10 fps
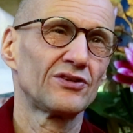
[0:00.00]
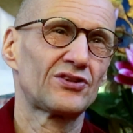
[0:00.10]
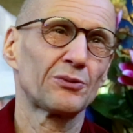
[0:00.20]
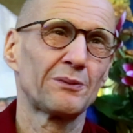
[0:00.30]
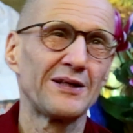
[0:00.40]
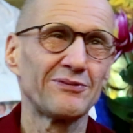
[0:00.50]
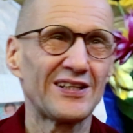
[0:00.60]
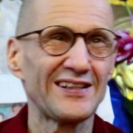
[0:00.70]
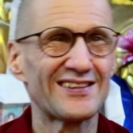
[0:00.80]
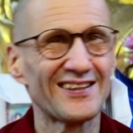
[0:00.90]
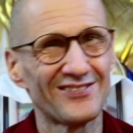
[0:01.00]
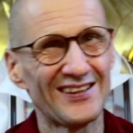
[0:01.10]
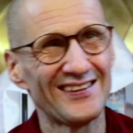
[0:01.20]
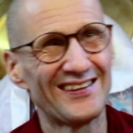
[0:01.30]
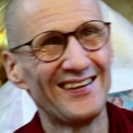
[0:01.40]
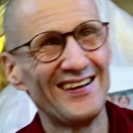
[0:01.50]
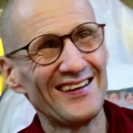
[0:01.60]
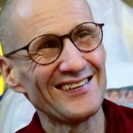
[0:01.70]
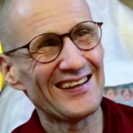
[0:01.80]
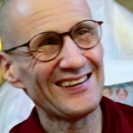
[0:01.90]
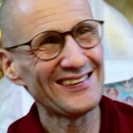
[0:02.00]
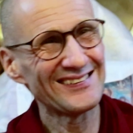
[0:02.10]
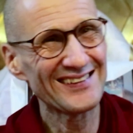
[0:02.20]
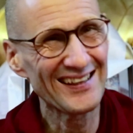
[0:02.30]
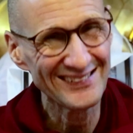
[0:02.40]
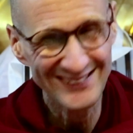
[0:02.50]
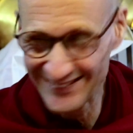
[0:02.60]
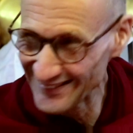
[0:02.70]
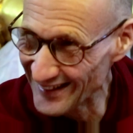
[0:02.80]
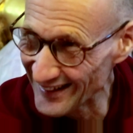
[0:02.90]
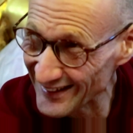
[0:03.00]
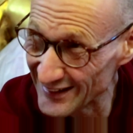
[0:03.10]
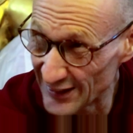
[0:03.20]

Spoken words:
supreme teacher. Then this text is saying,